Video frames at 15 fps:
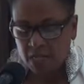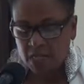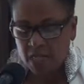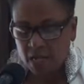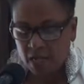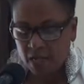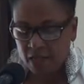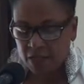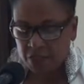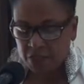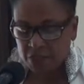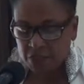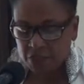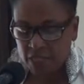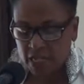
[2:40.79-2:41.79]
Yet I
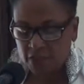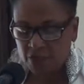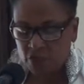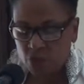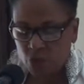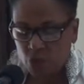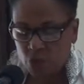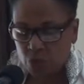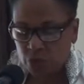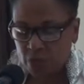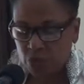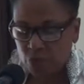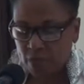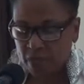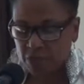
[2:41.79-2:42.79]
understand the
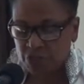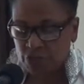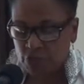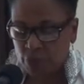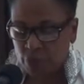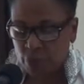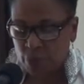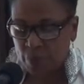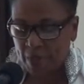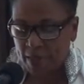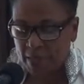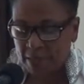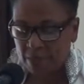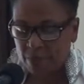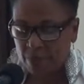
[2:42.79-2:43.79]
only way to grow
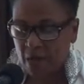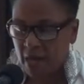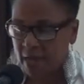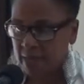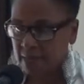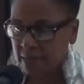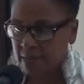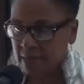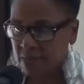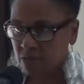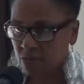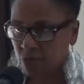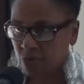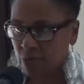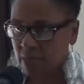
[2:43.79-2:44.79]
past
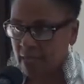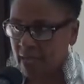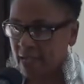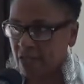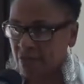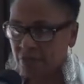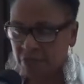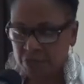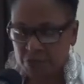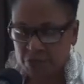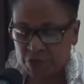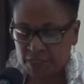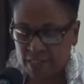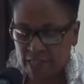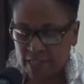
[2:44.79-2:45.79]
bias or lack of
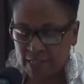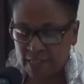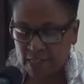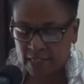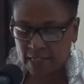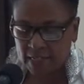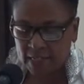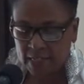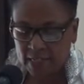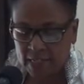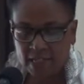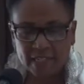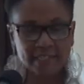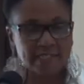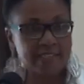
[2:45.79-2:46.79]
understanding
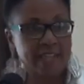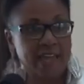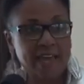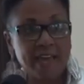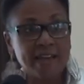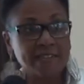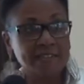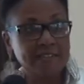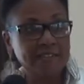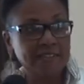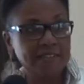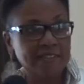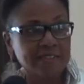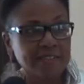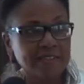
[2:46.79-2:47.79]
is to ask
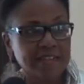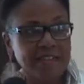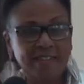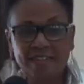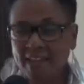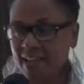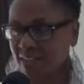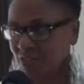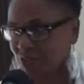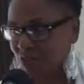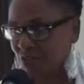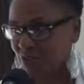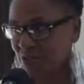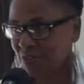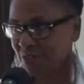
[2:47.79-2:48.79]
and
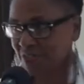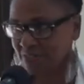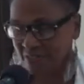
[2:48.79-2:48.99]
answer.